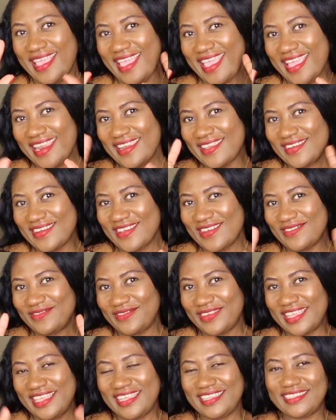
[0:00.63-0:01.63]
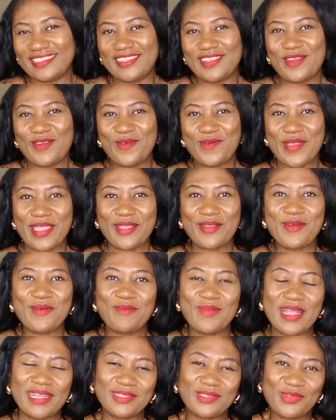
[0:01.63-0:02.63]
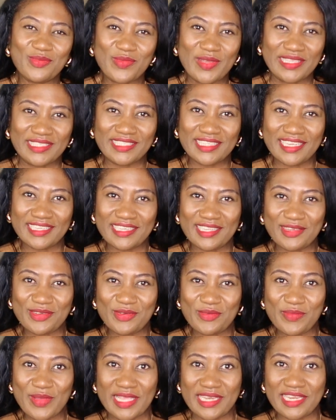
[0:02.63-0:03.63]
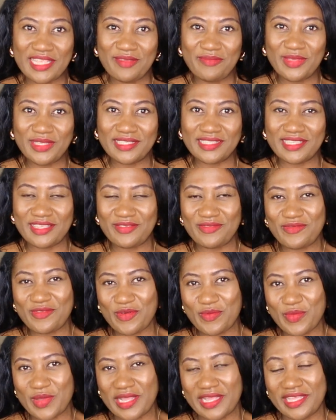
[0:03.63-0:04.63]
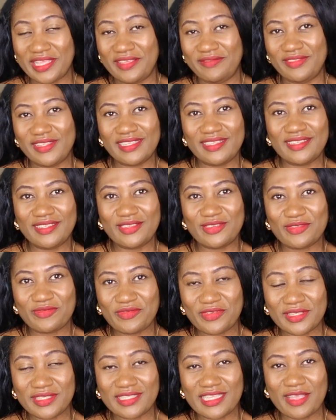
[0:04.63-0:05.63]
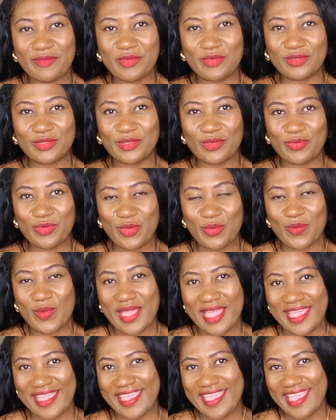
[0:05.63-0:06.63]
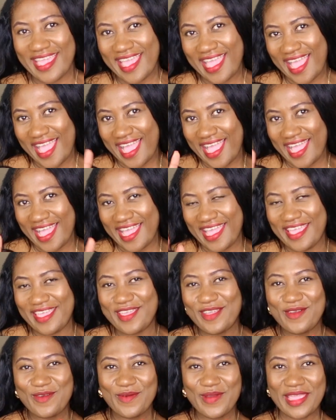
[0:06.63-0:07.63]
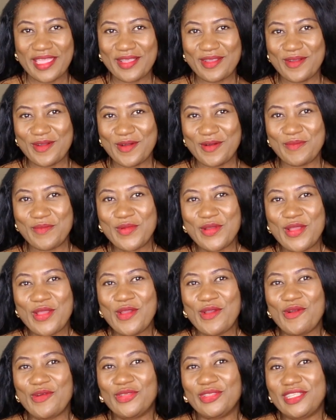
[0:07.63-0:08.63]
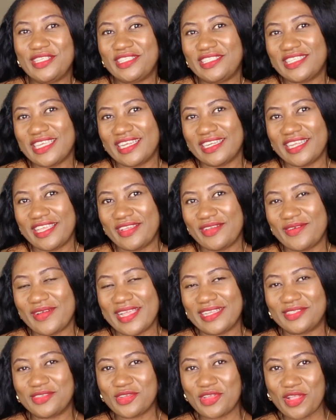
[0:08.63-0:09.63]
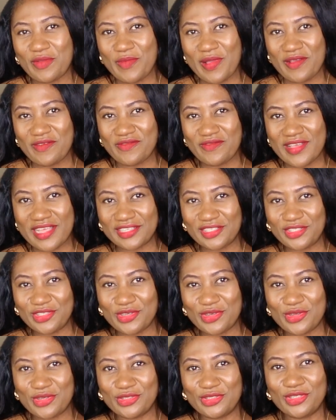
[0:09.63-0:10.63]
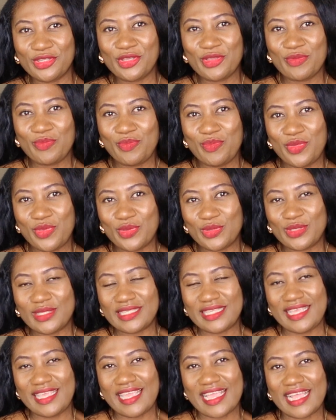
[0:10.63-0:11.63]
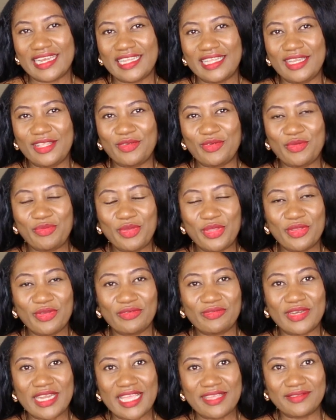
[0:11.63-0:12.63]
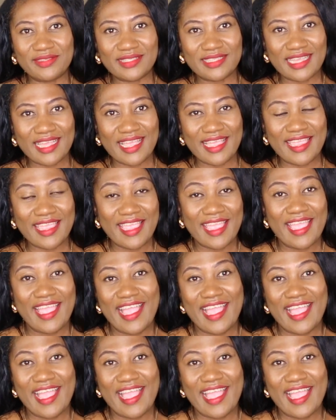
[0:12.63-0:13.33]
Hello lovelies, welcome back to my channel. My name is Ifoma. If this is your first time of stopping by, hi, welcome. On this channel I talk about fashion, beauty and a little bit of lifestyle.